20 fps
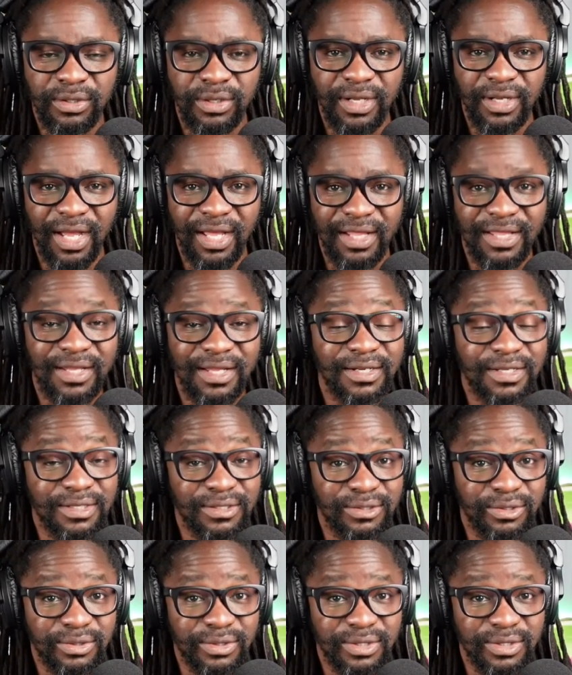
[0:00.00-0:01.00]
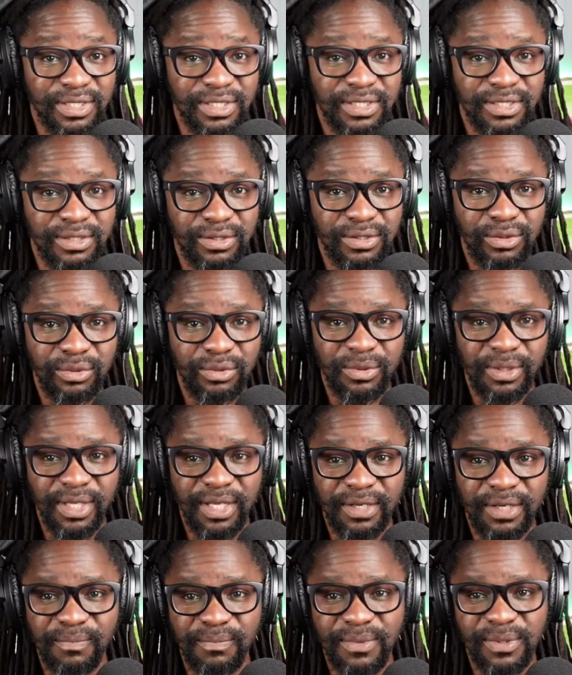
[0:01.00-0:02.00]
gather resources. You know, we
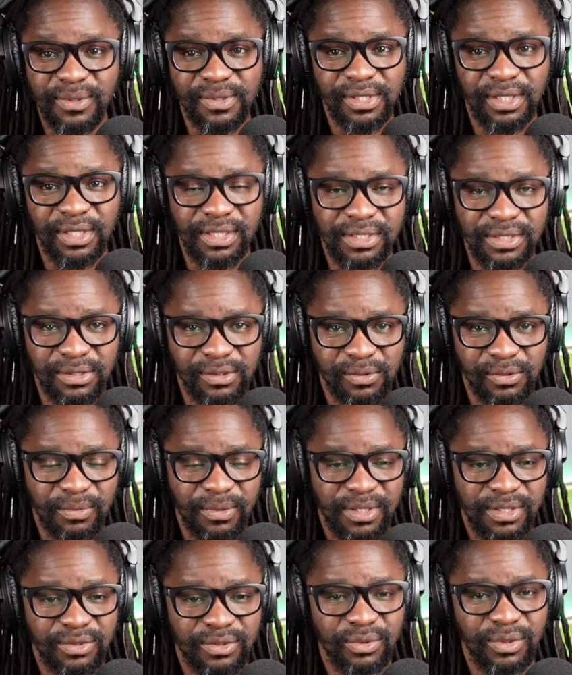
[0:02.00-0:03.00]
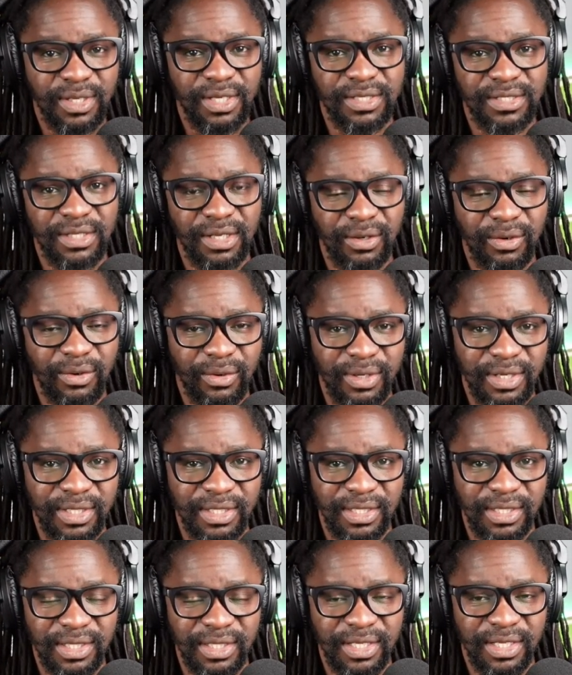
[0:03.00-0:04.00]
get music instruments, we get
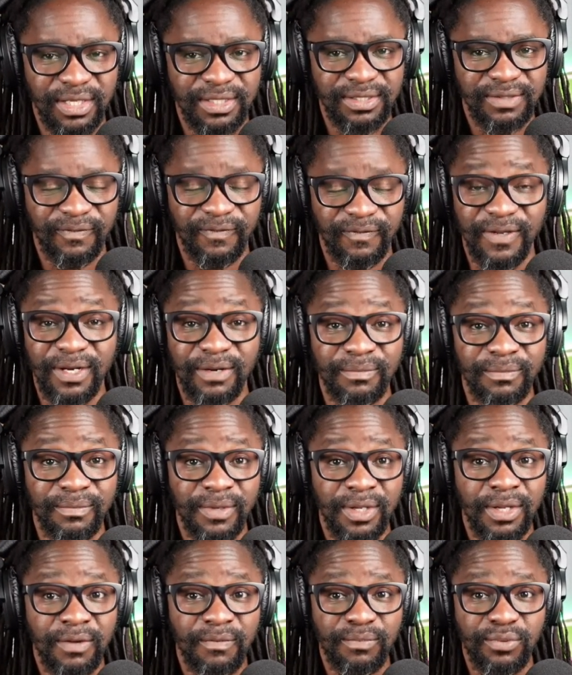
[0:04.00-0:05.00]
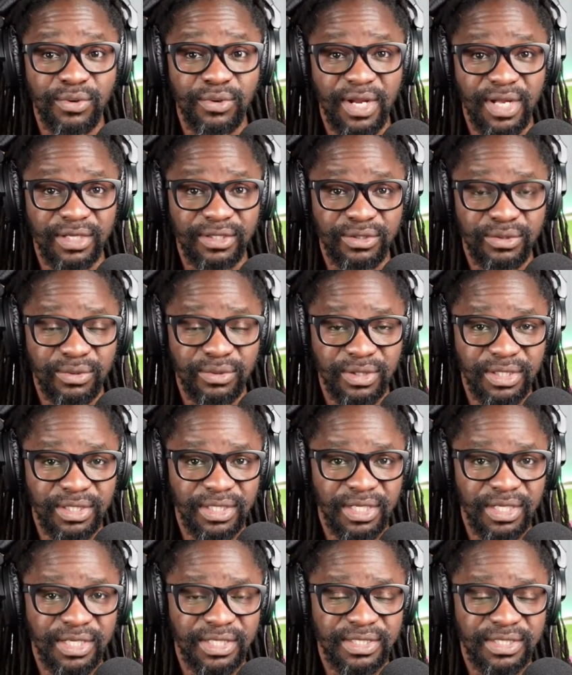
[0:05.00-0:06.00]
recording gears, film production
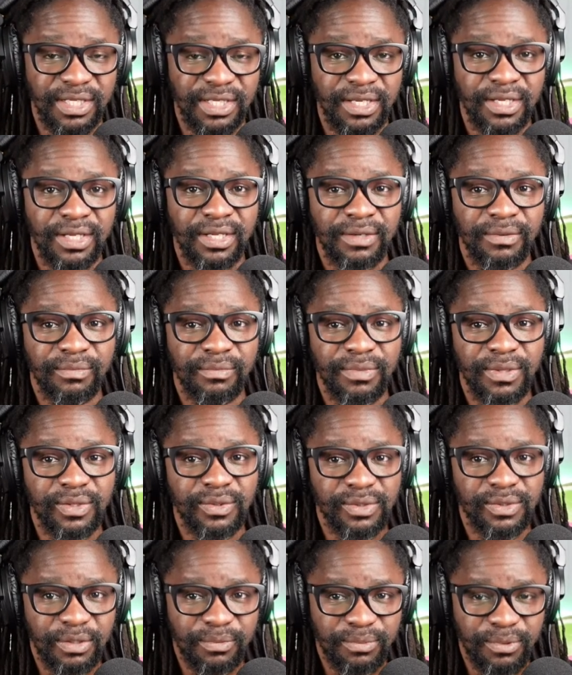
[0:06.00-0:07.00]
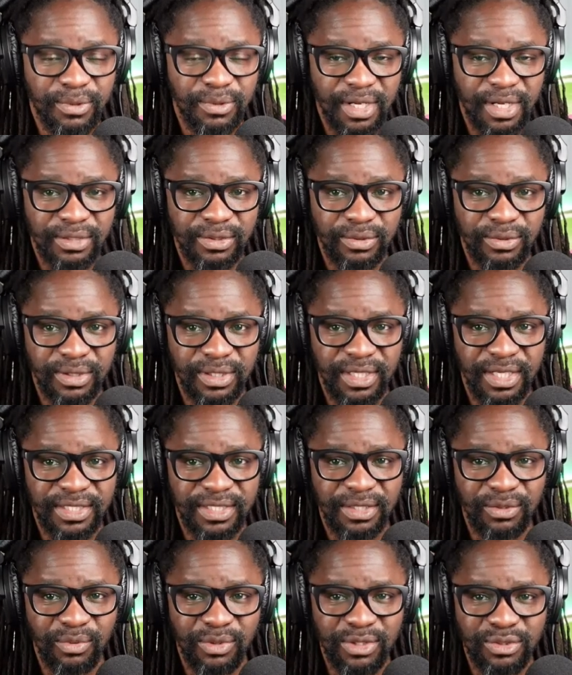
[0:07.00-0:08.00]
gears, music production gears,
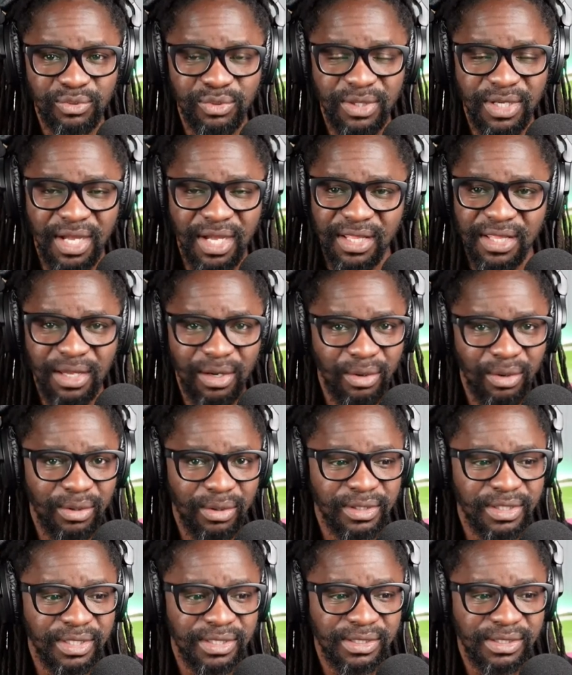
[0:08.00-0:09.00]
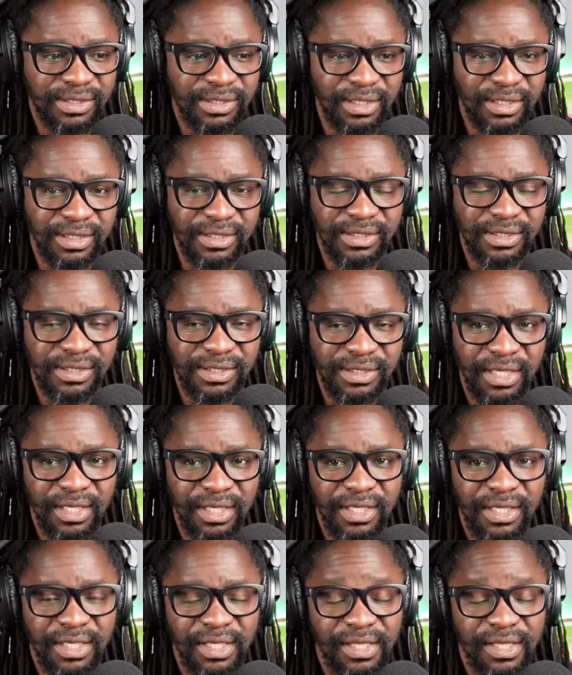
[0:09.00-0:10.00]
and once we gather all these things
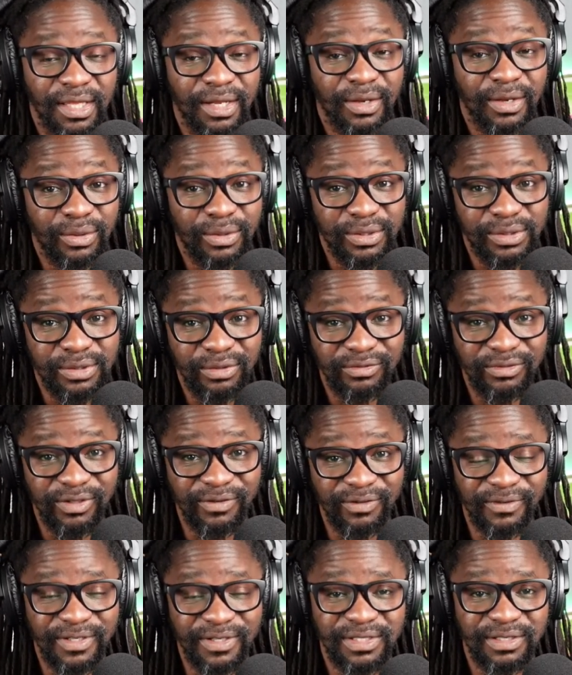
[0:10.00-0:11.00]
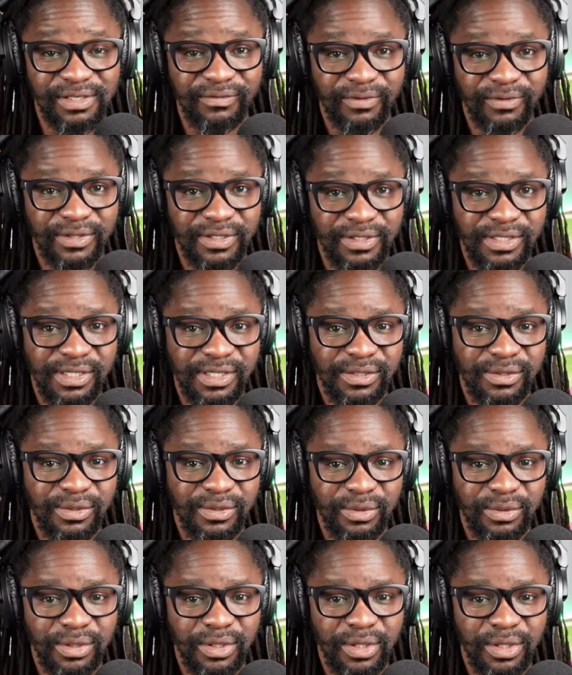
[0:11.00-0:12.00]
in the course of the festival
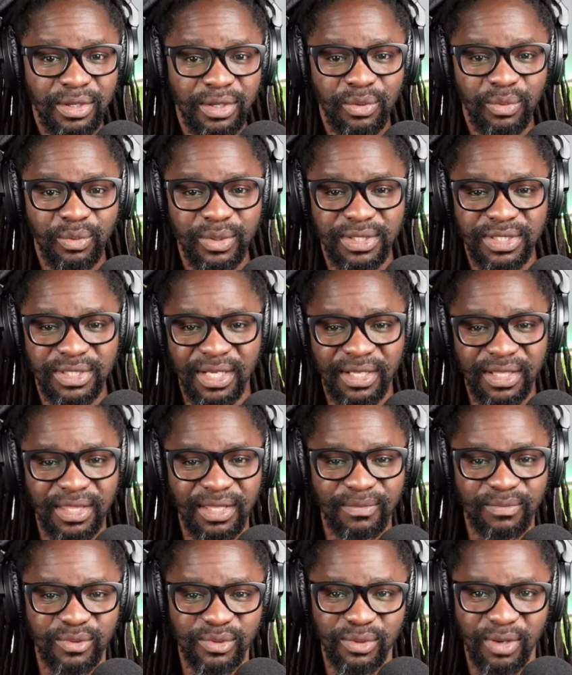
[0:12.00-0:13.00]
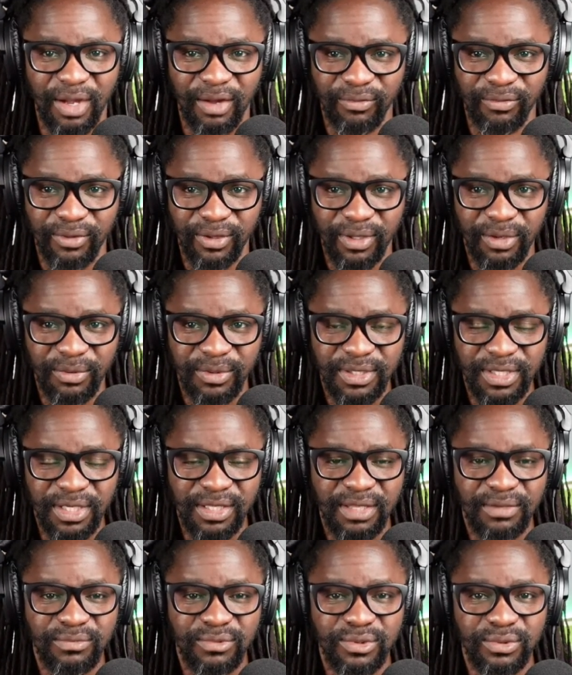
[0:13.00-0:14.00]
season, we take them to Africa. We take
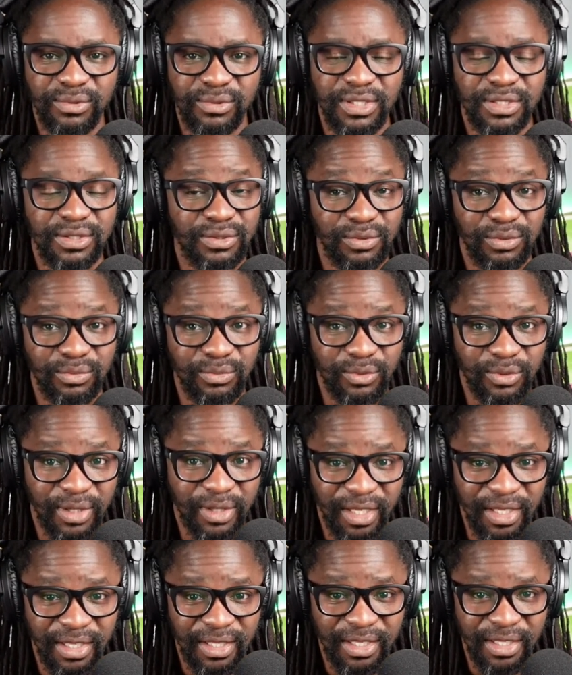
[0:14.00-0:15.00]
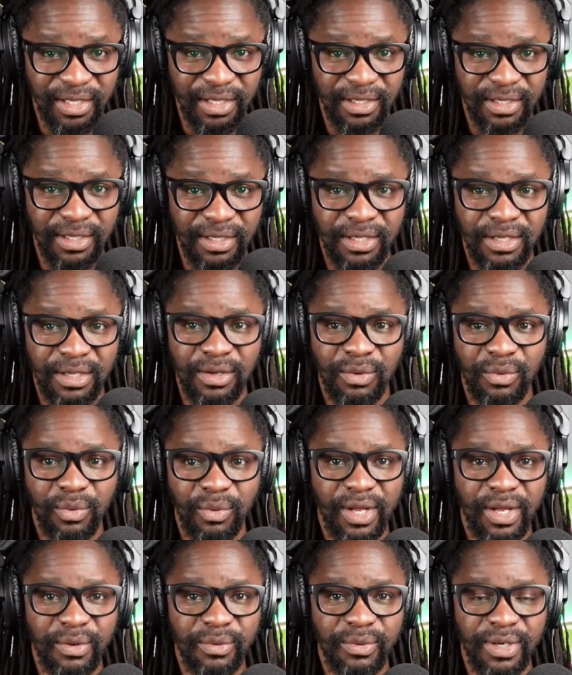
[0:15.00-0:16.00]
them to Kisumu, Kenya,
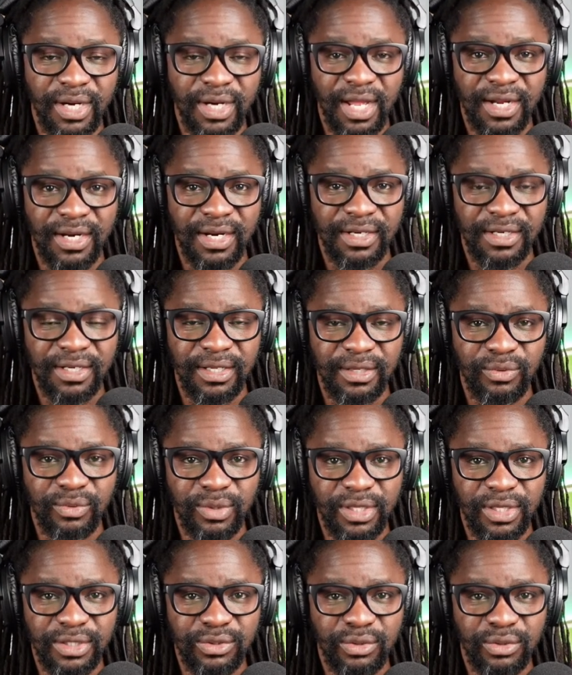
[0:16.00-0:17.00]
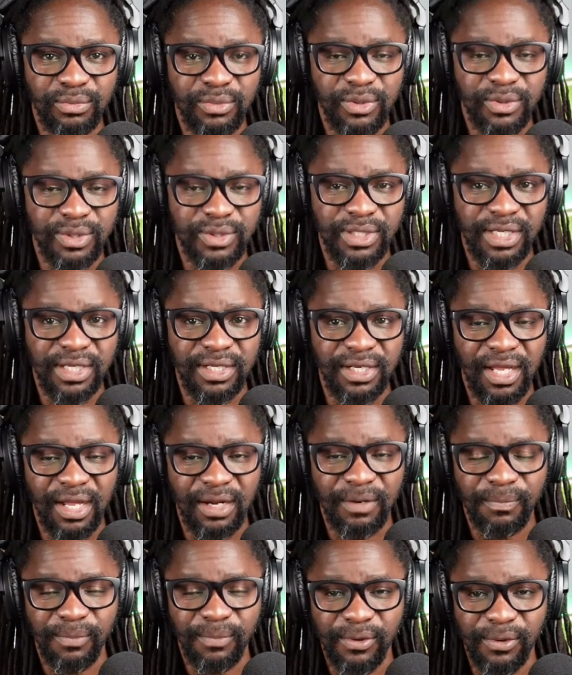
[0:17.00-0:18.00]
where we run an education, music, and
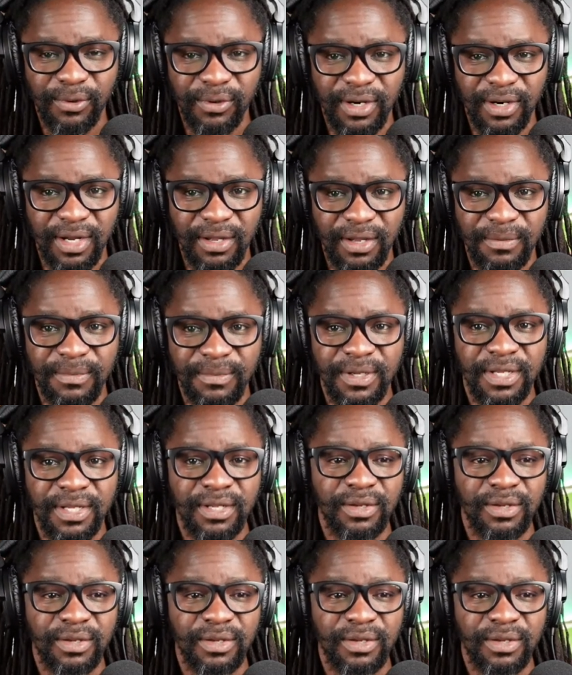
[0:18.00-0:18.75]
art program.